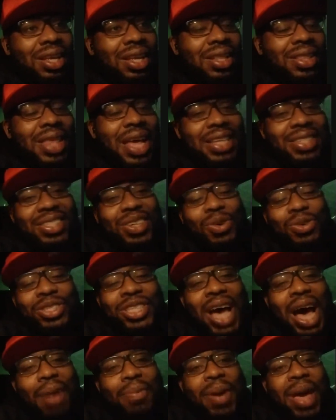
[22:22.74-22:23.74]
that's so
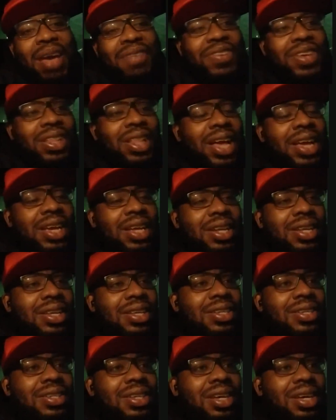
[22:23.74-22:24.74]
top heavy like it
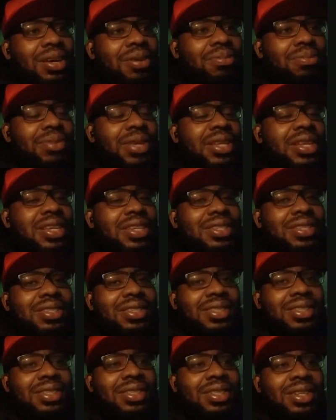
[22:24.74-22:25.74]
is um, in this
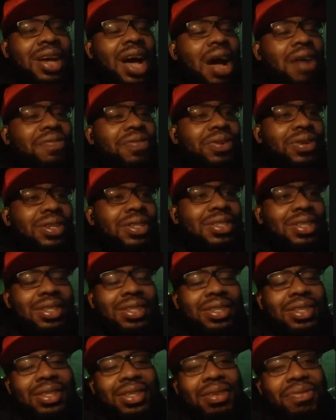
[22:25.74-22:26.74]
conference
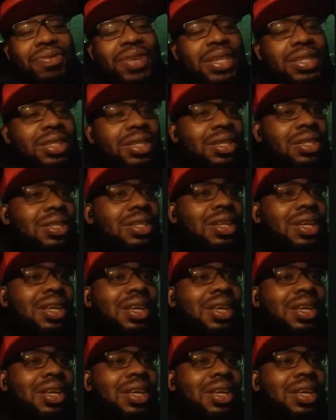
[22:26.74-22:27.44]
and division